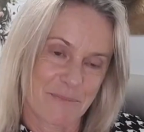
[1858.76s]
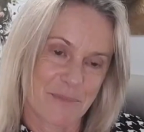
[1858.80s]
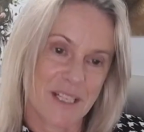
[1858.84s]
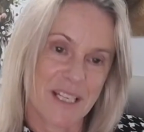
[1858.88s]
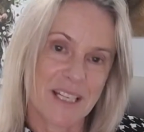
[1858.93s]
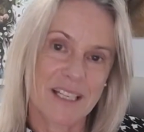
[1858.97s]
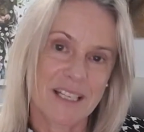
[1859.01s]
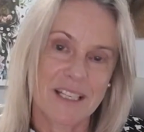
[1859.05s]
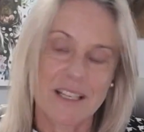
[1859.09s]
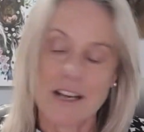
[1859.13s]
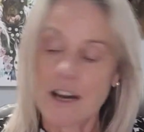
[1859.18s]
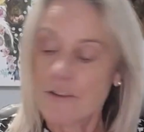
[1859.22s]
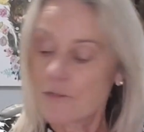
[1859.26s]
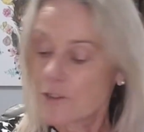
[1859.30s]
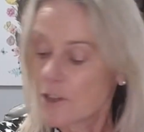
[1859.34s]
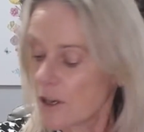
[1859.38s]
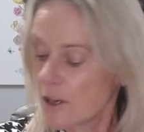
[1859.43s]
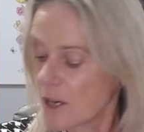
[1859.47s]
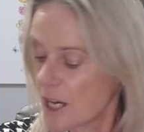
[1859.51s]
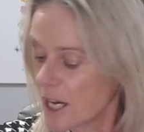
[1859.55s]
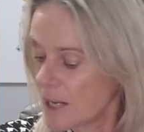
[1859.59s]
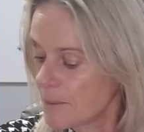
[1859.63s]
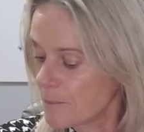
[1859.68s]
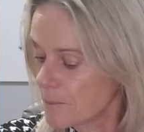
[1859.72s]
Yeah, I've
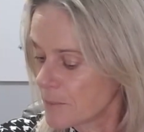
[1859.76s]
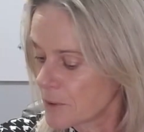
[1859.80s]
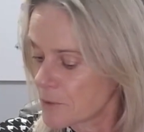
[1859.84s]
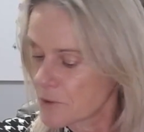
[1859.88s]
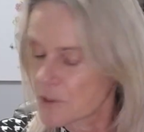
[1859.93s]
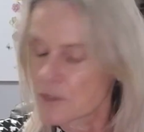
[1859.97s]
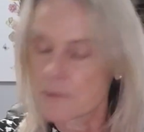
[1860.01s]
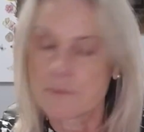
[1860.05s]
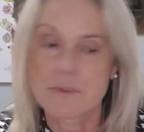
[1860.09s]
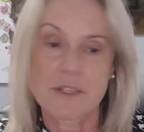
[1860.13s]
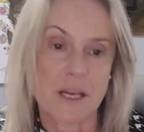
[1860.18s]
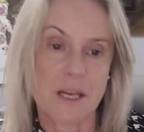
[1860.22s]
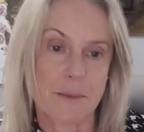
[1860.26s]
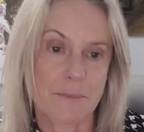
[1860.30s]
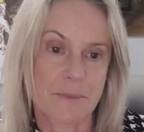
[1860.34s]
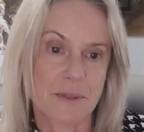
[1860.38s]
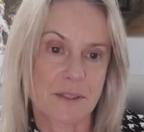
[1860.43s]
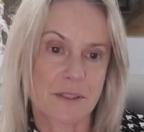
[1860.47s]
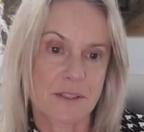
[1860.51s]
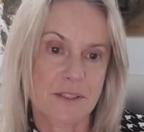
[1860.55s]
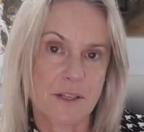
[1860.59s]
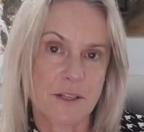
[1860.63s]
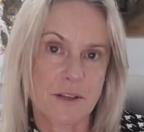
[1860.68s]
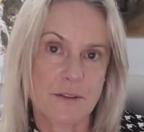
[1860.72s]
got Belgian
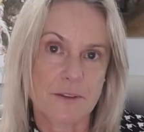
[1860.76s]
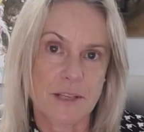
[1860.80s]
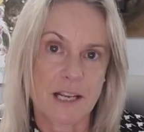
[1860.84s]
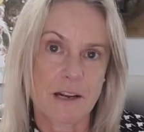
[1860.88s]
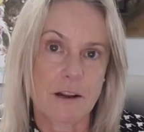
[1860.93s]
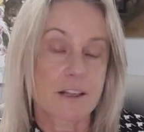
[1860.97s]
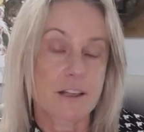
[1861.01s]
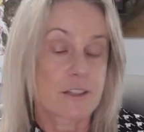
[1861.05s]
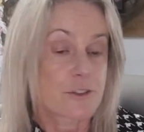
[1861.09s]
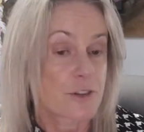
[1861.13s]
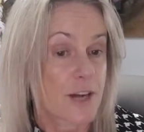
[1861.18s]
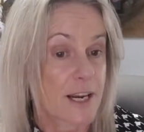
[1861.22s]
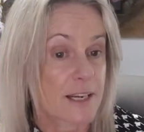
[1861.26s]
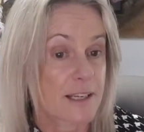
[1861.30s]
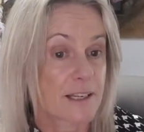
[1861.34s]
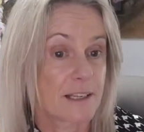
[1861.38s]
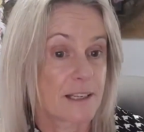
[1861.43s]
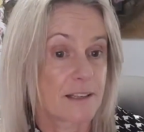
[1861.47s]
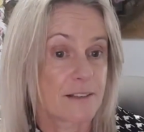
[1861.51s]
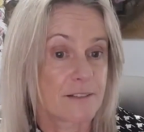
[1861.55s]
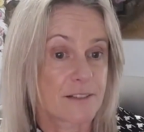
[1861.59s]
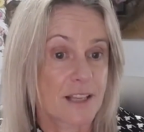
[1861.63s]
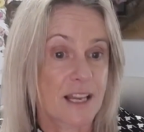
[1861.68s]
Shepherds, so they like tracking.